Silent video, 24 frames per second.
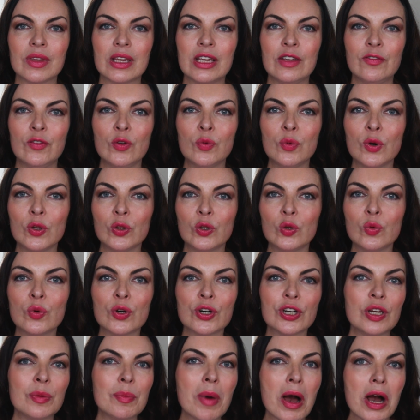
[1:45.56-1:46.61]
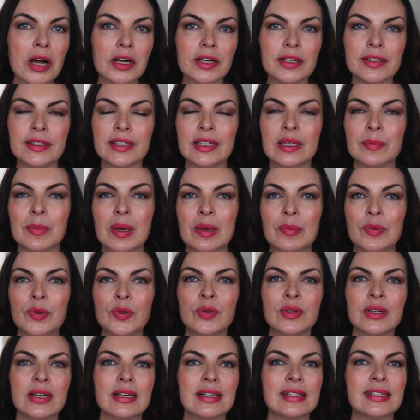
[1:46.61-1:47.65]
If you want to work in marketing, maybe
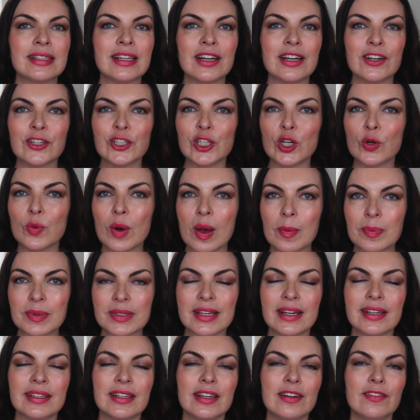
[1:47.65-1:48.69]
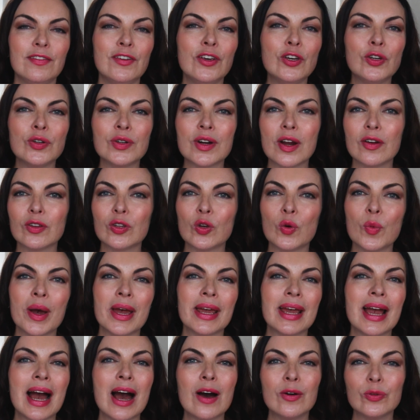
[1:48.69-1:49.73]
you can start your website and figure out a
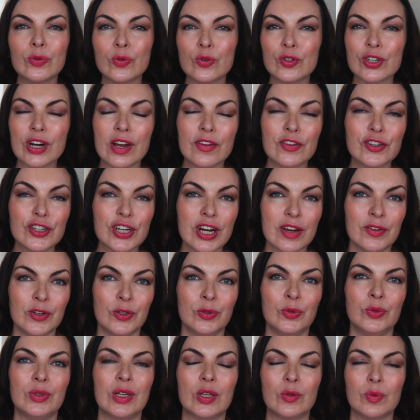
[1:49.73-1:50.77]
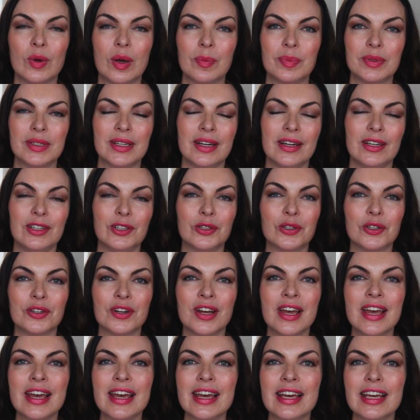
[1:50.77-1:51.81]
way how to drive traffic to that website.
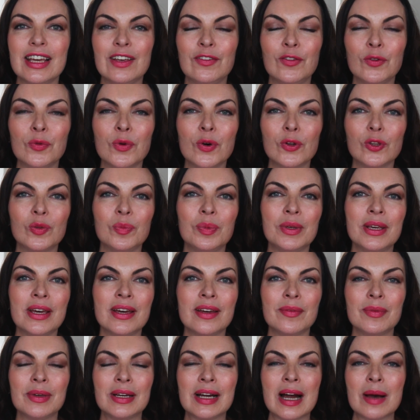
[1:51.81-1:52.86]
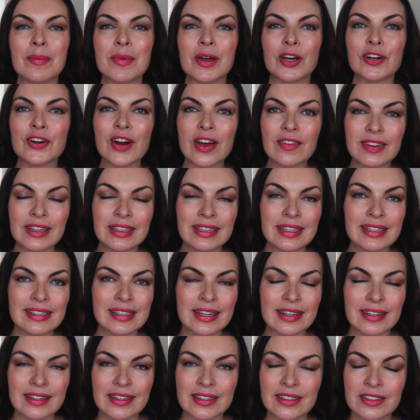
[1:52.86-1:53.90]
Or if you want to become a graphic
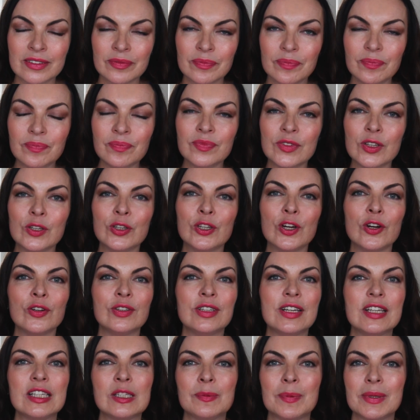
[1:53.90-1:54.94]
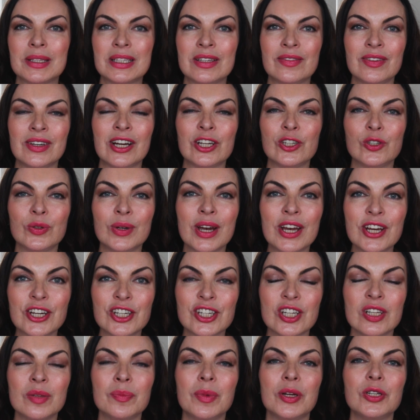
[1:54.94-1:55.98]
designer, you don't need specific
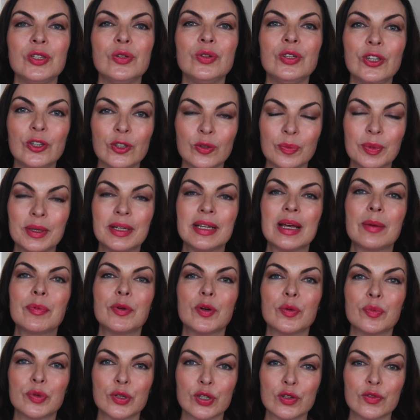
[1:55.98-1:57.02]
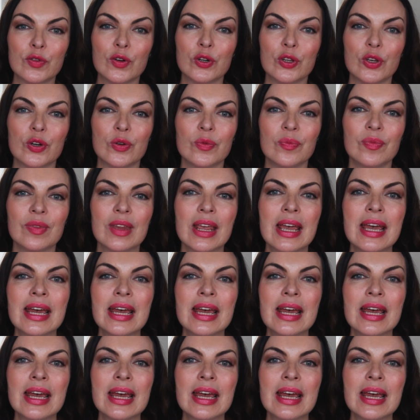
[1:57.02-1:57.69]
education, but you need to build up your portfolio.